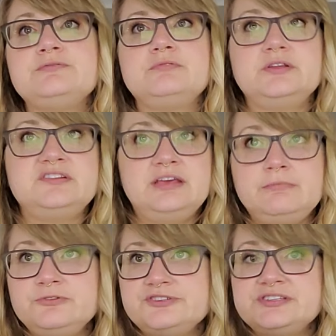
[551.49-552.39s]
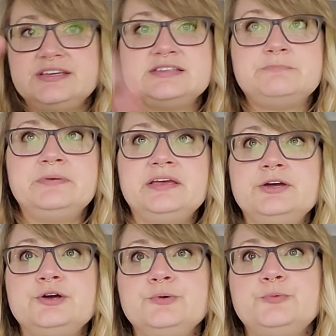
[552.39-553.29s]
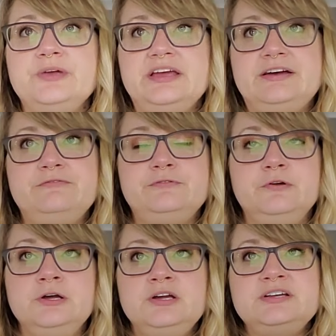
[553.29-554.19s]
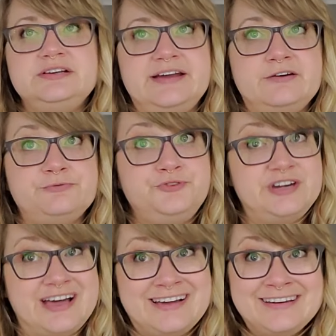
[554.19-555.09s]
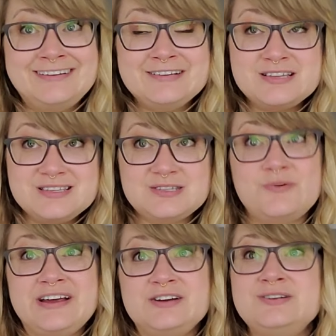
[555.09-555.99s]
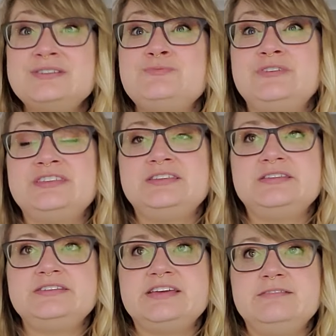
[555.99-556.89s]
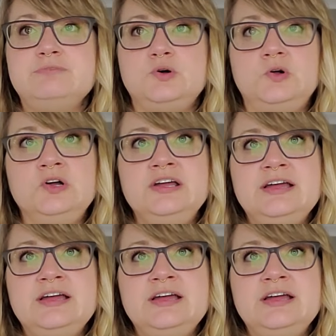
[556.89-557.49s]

The table just gets bigger. We have now 9 squares within the table,